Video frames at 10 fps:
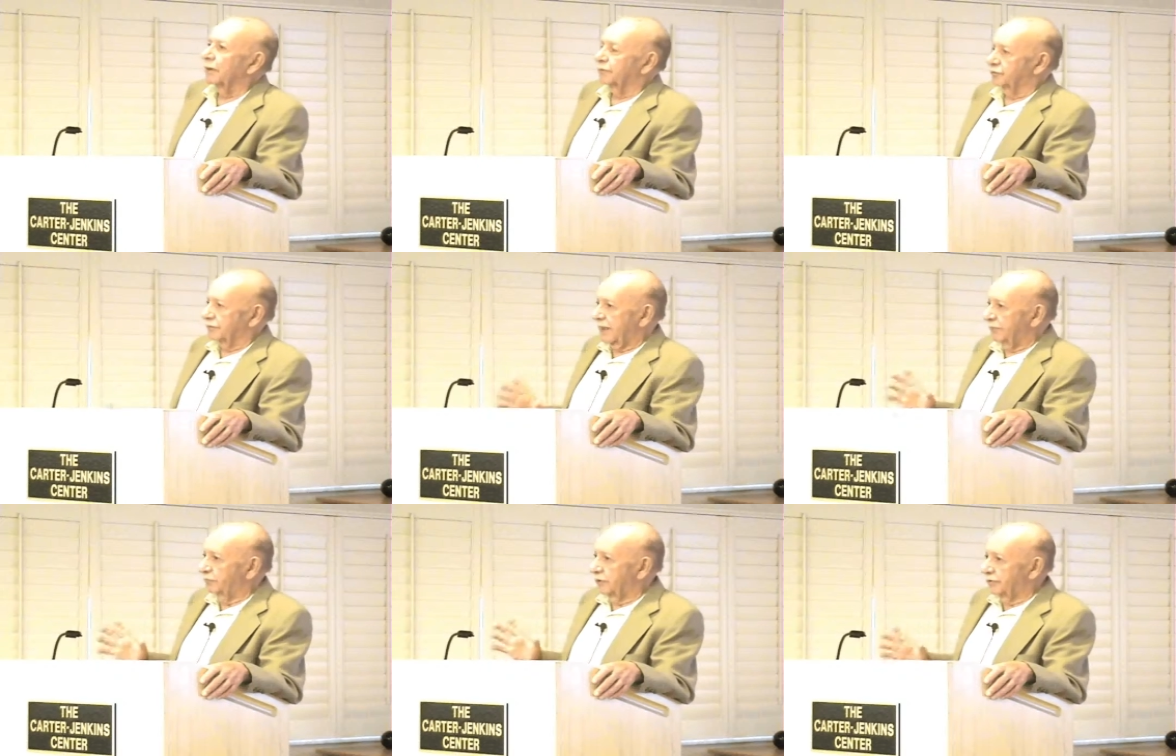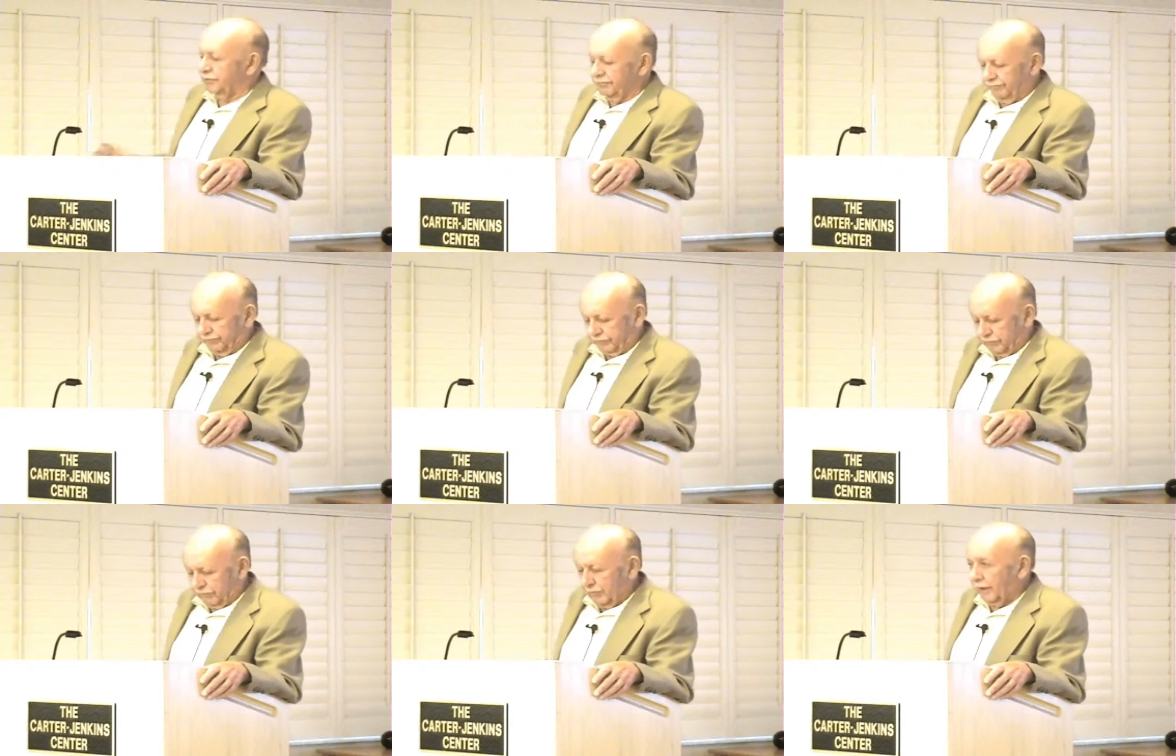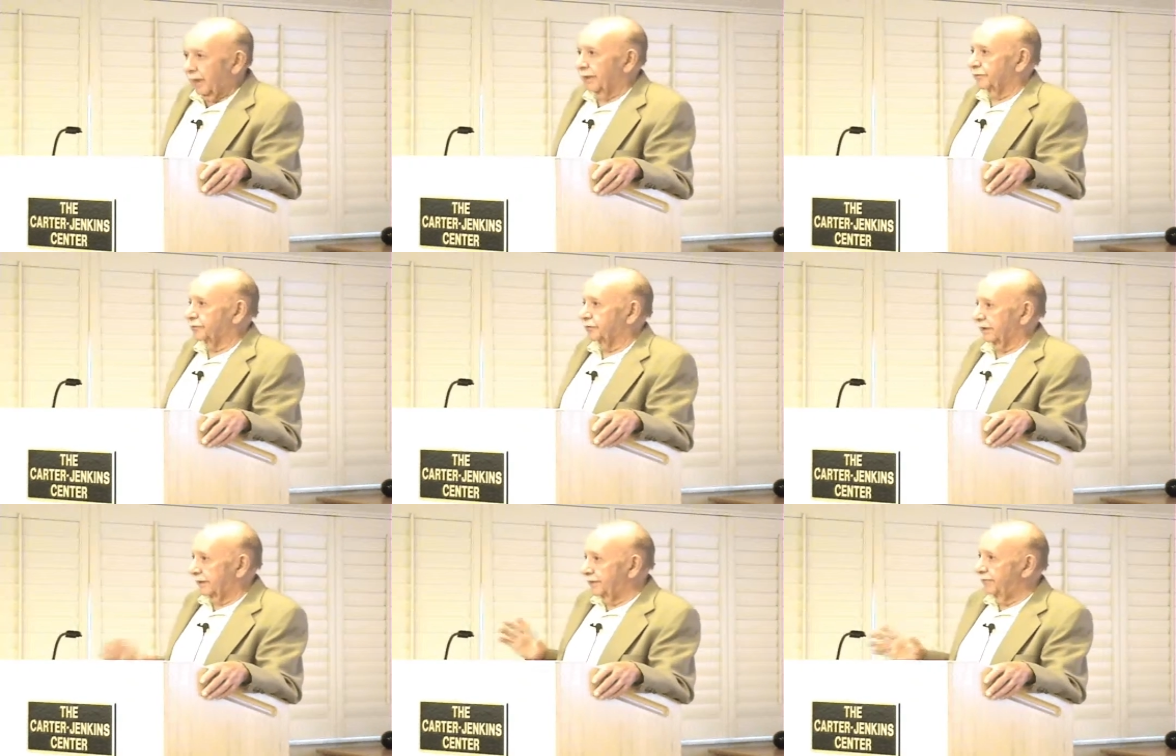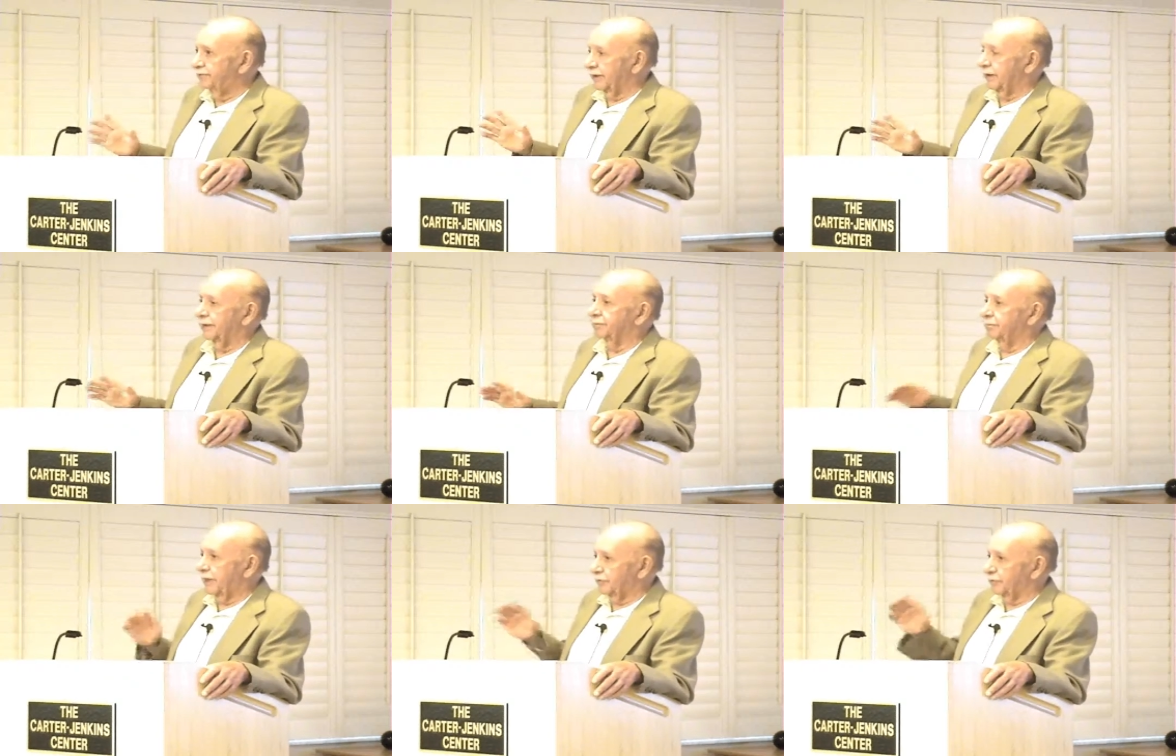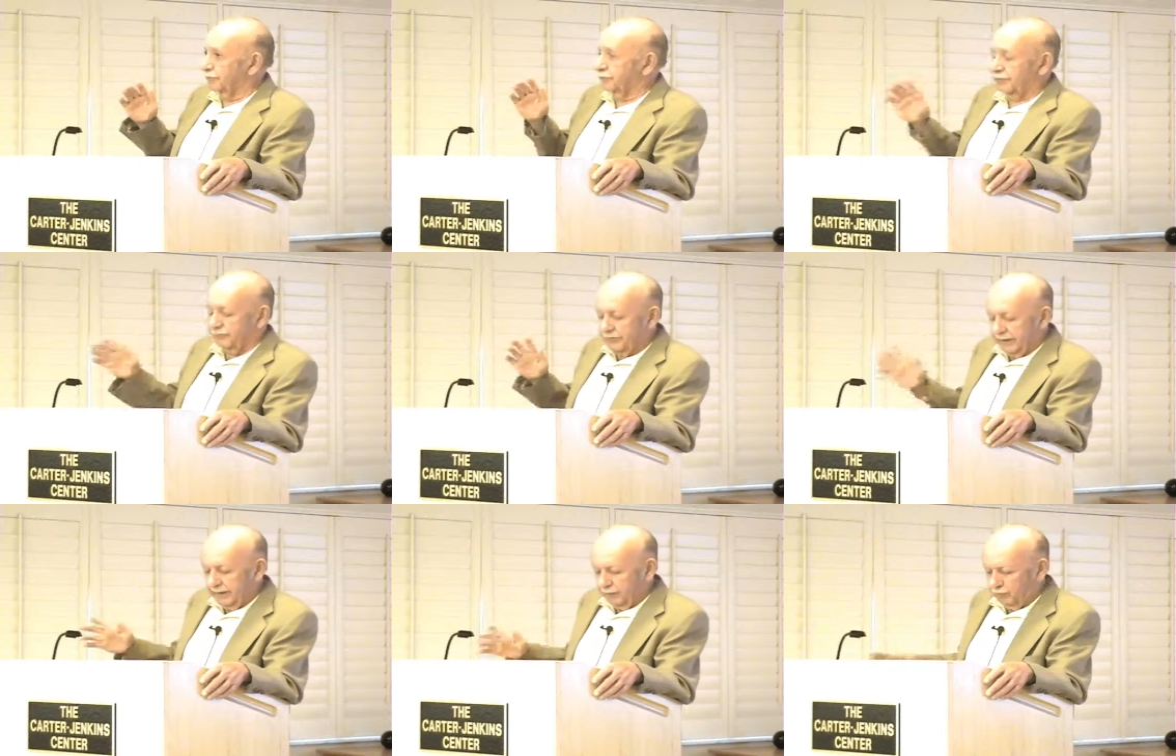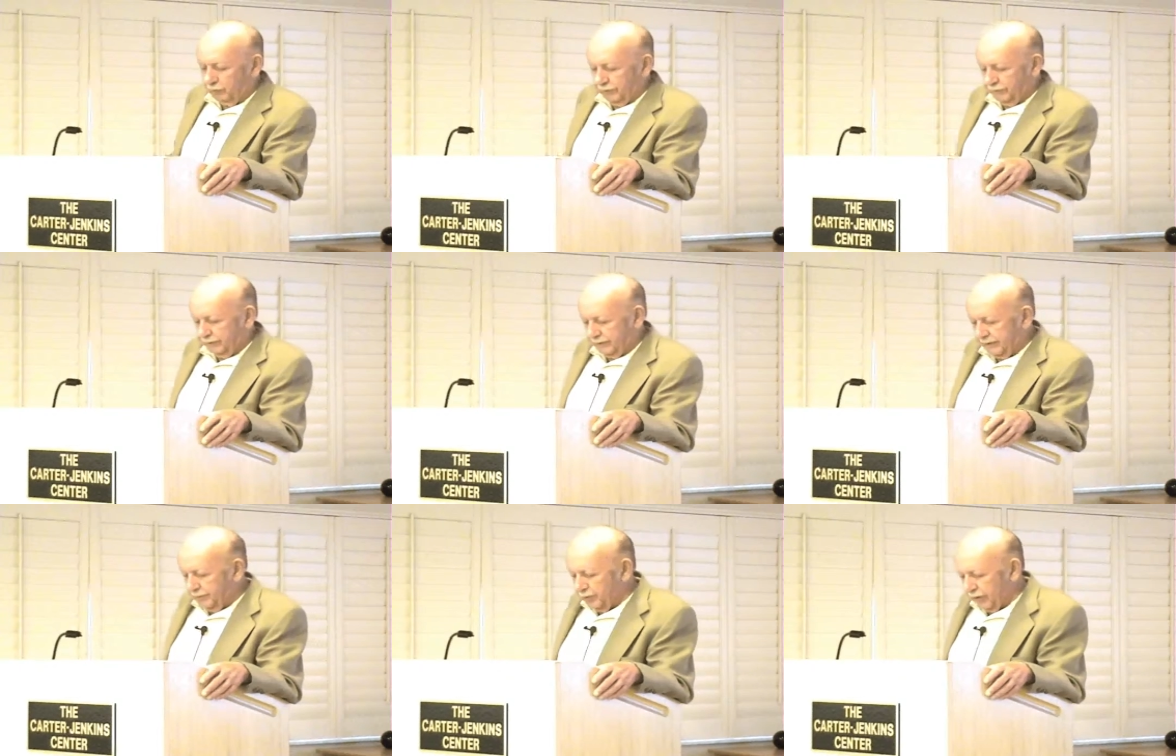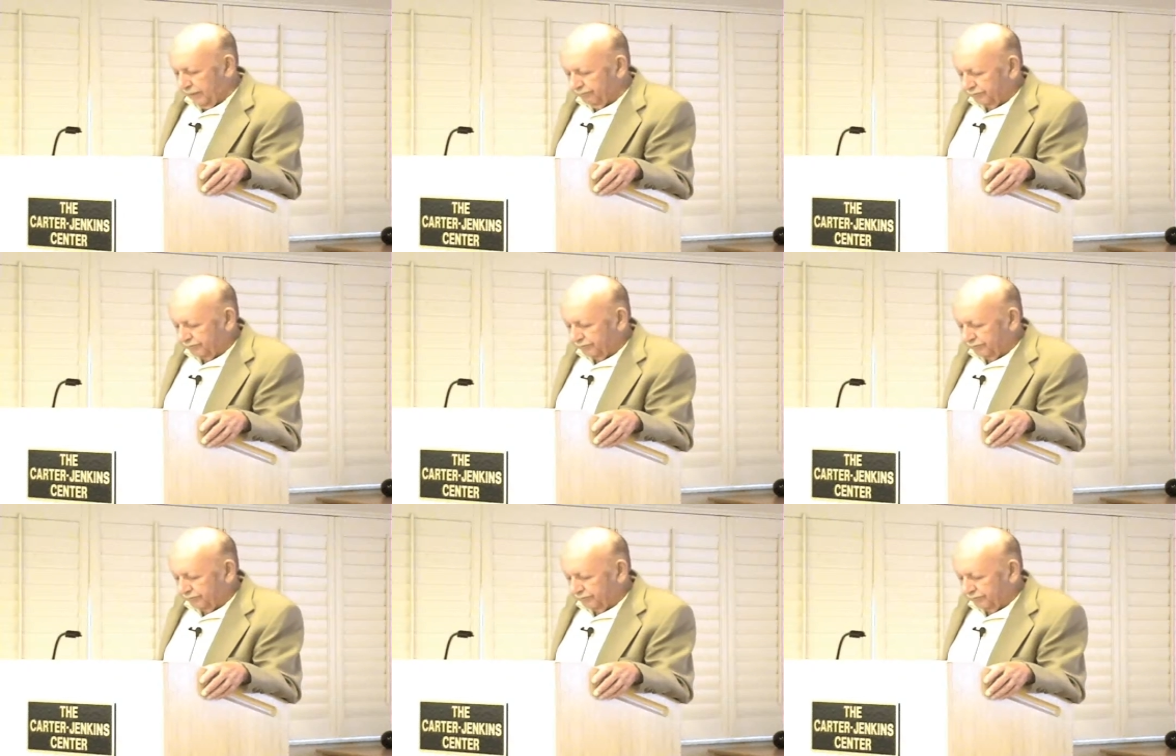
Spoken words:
establish as significant methods of dealing with stimuli.